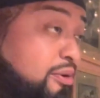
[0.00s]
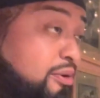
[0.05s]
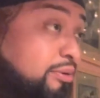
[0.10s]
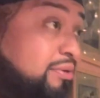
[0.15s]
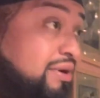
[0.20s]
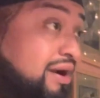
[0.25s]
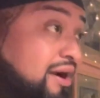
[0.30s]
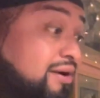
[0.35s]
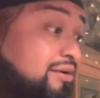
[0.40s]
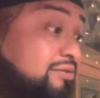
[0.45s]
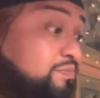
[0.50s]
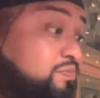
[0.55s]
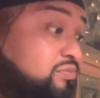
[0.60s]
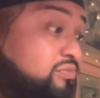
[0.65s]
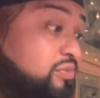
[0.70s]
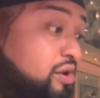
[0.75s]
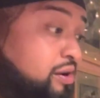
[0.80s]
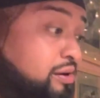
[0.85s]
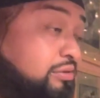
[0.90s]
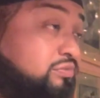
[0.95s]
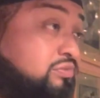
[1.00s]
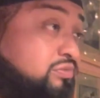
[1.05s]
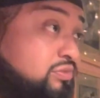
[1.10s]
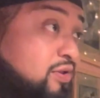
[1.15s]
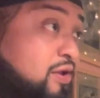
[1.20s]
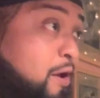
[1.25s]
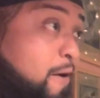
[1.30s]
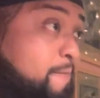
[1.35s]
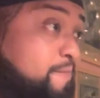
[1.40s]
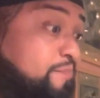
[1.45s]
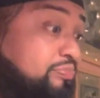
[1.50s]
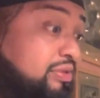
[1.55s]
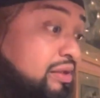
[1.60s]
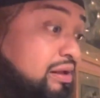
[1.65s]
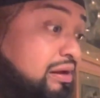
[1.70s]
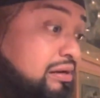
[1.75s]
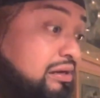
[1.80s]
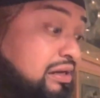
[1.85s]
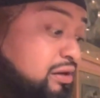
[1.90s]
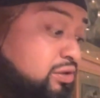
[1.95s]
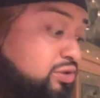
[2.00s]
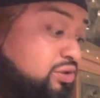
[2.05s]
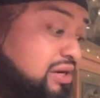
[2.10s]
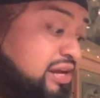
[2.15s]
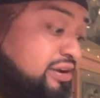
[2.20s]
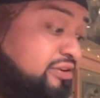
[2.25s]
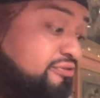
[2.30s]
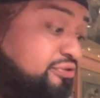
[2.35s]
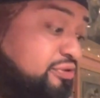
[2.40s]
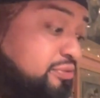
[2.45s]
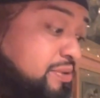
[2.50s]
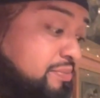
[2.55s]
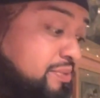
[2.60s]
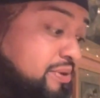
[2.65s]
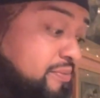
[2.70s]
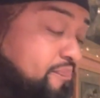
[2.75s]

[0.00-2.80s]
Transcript: Wow. How'd you like your food, Mama?